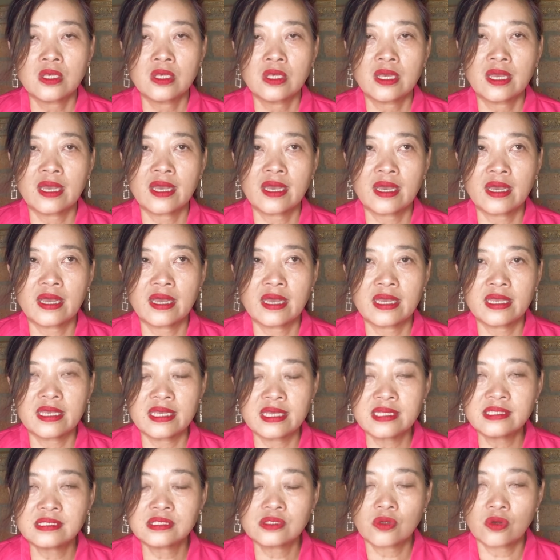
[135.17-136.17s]
uh,
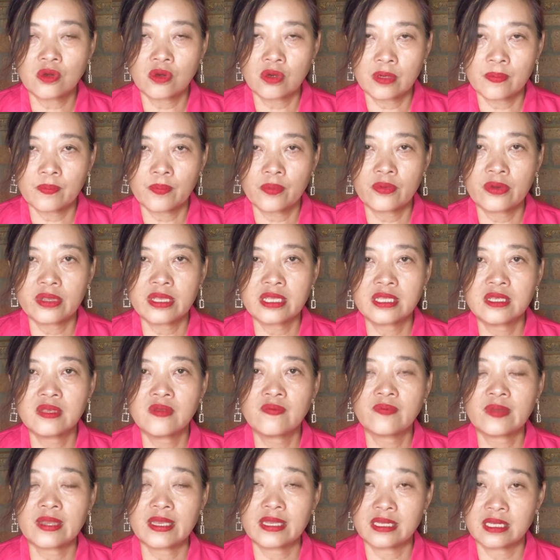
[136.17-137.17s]
is collaborative
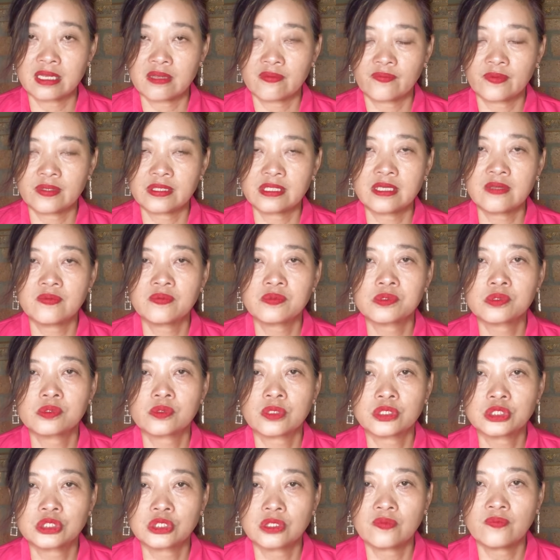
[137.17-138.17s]
and effective
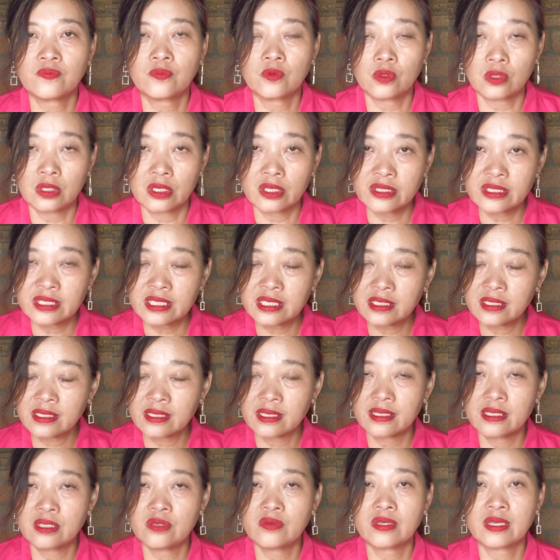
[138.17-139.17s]
structure for learning.
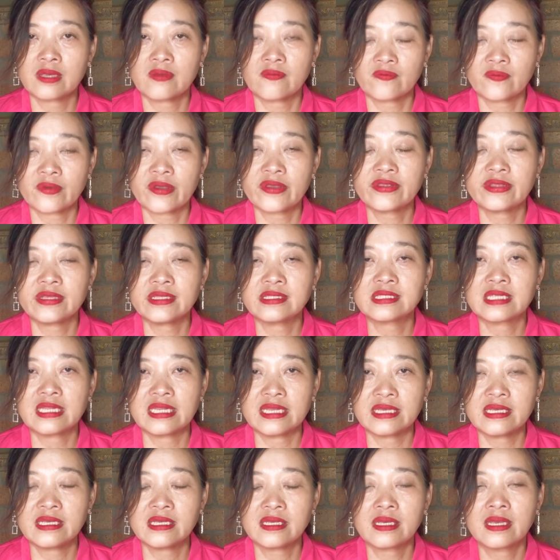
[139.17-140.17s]
You can find this
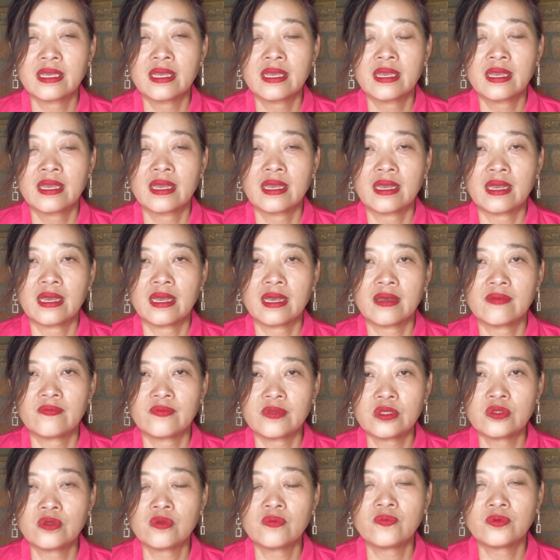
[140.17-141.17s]
link uh,
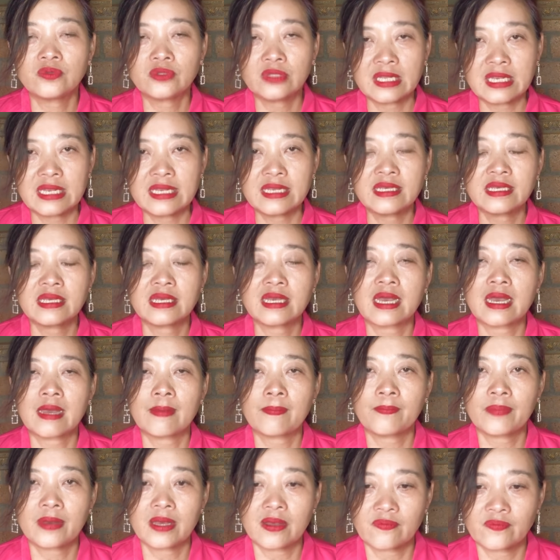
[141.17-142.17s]
video from the link
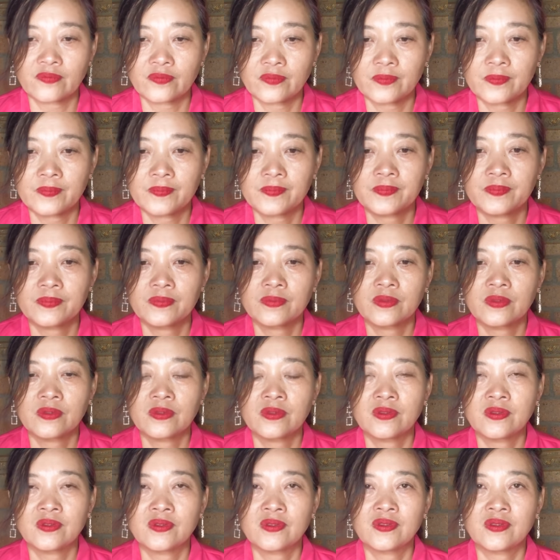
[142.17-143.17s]
above.
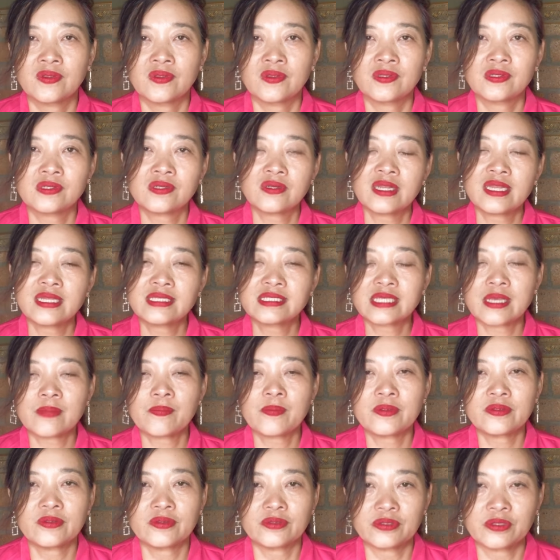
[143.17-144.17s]
So let's get to
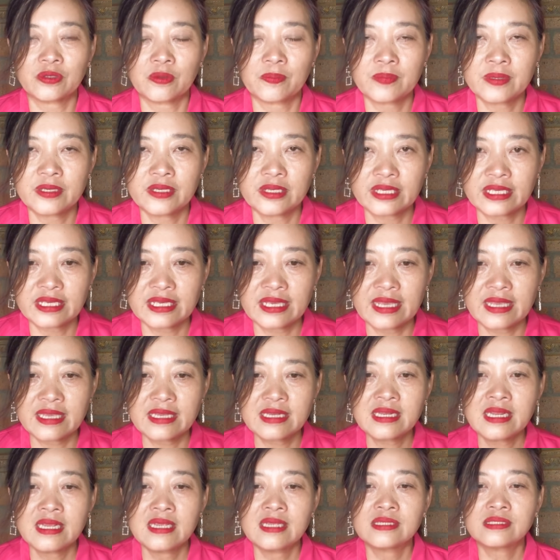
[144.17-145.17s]
the topic again.
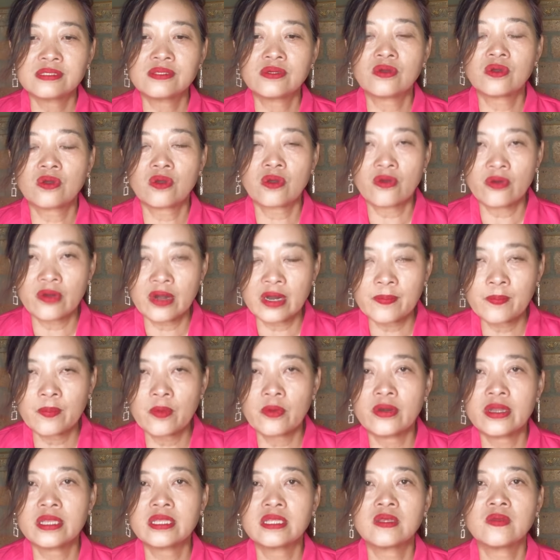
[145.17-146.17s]
So
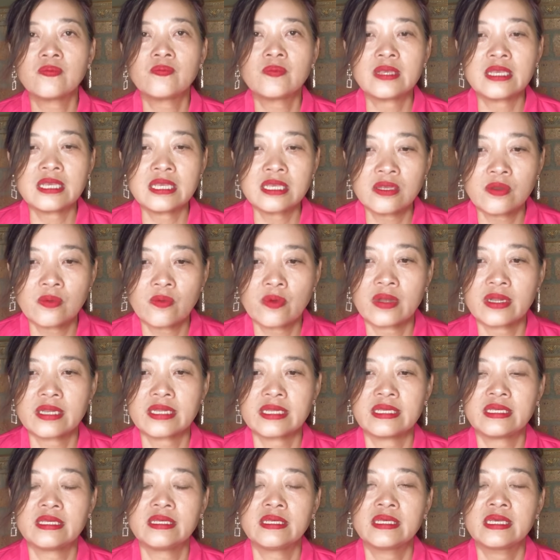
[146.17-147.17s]
collaborative
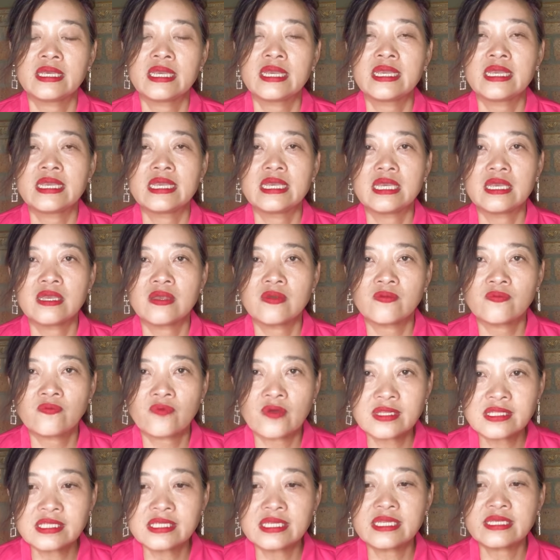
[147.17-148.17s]
inquiry
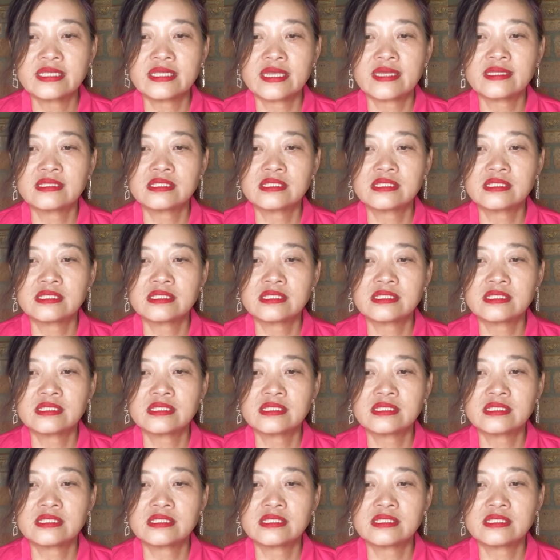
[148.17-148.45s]
facilitates